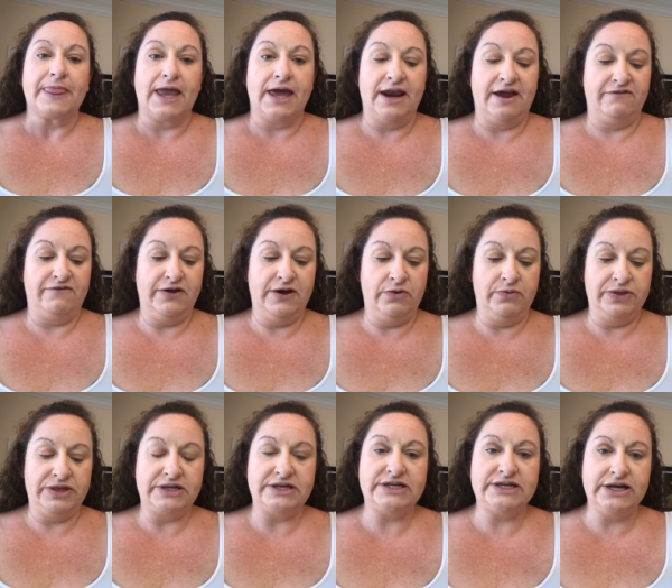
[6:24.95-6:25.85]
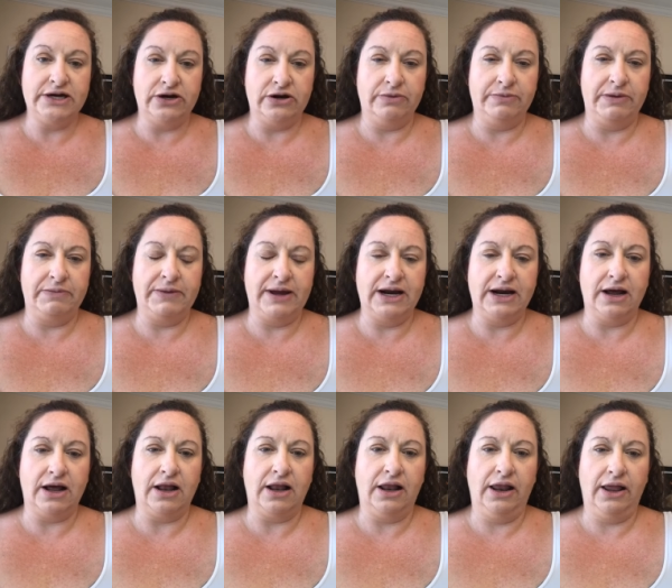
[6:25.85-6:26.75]
And I found with the serum it made
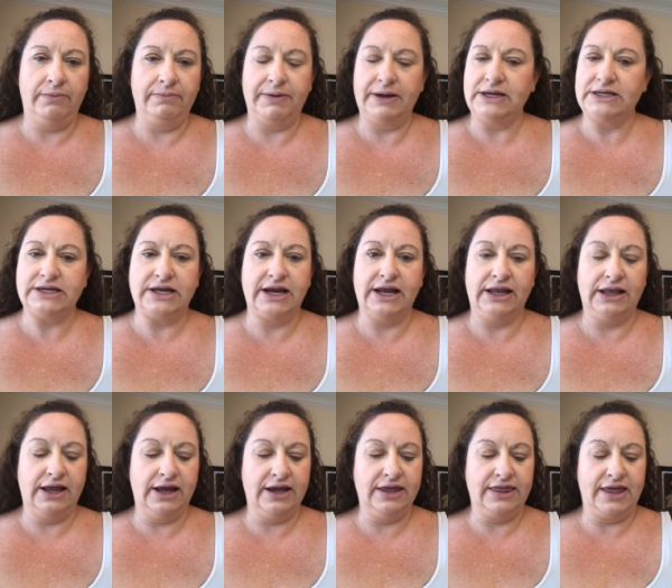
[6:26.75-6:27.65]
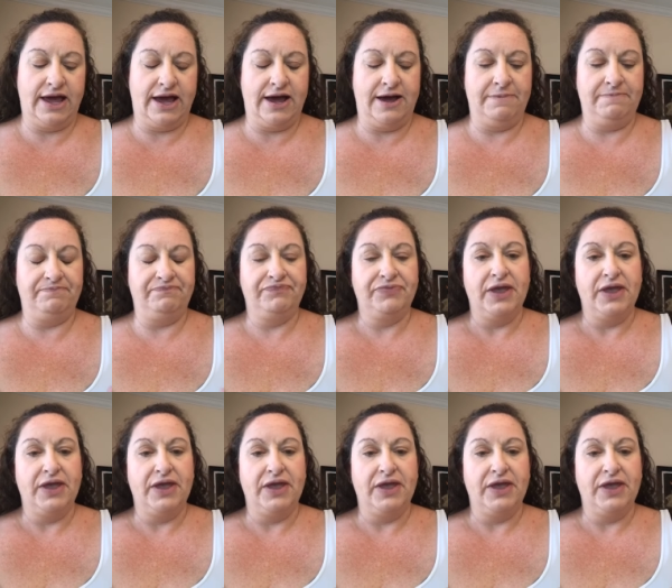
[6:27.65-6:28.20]
it clumpy, so I didn't like that.